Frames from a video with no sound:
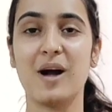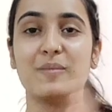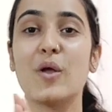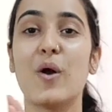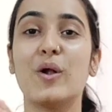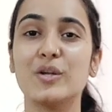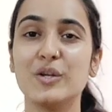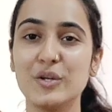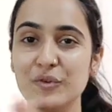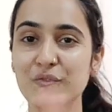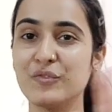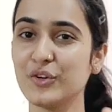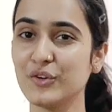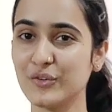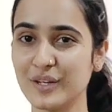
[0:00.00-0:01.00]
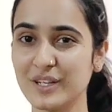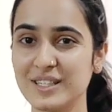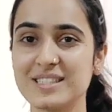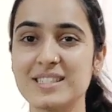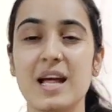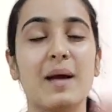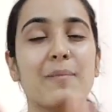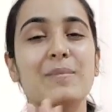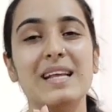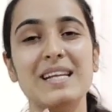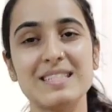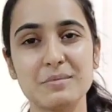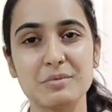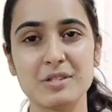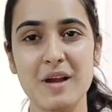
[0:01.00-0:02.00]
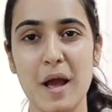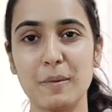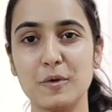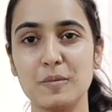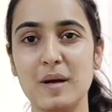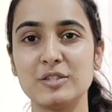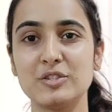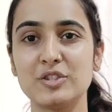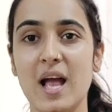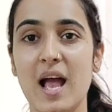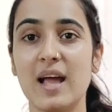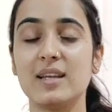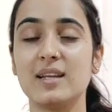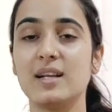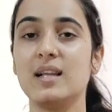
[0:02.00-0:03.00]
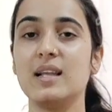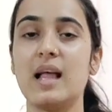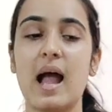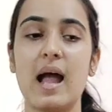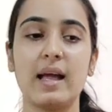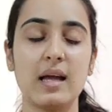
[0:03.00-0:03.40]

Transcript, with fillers: um, all the new viewers, please subscribe to my channel.